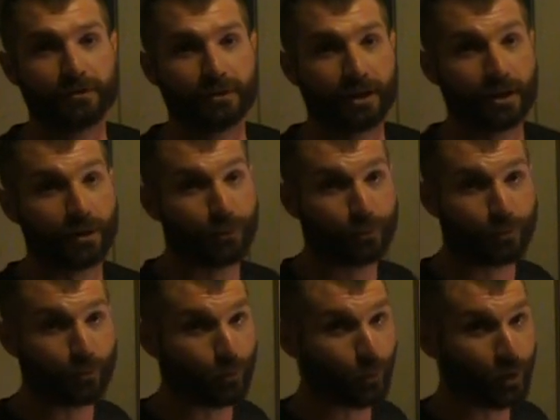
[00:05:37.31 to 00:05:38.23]
Uh,
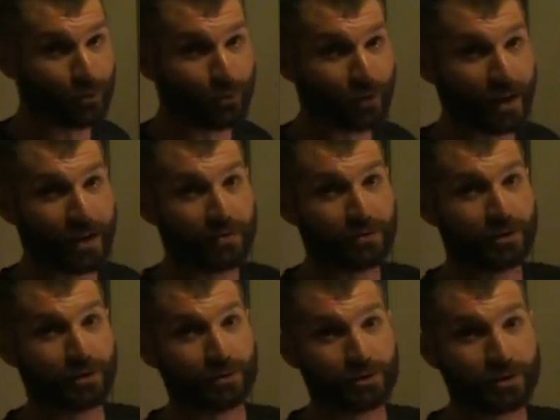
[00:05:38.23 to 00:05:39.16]

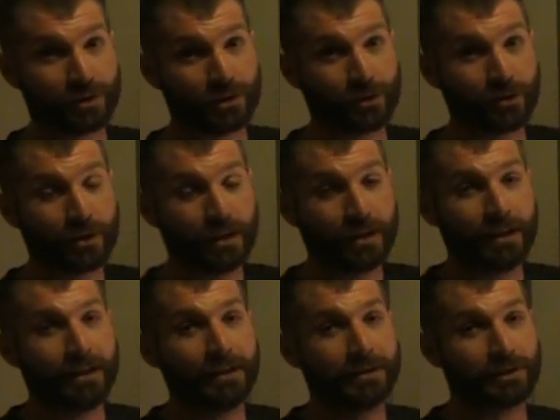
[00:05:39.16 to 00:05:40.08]
1500
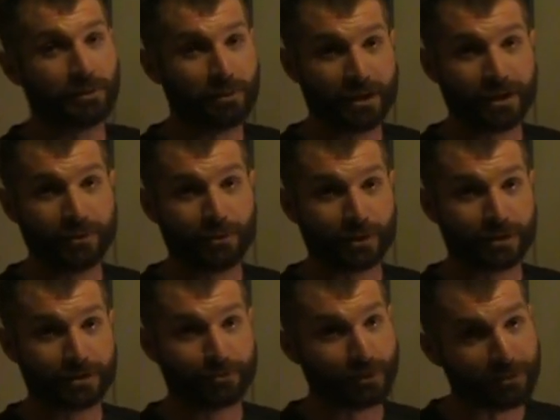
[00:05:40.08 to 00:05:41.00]
to me
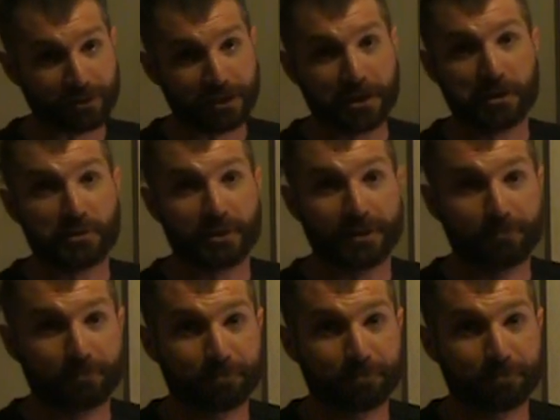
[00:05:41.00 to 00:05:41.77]
was 1500.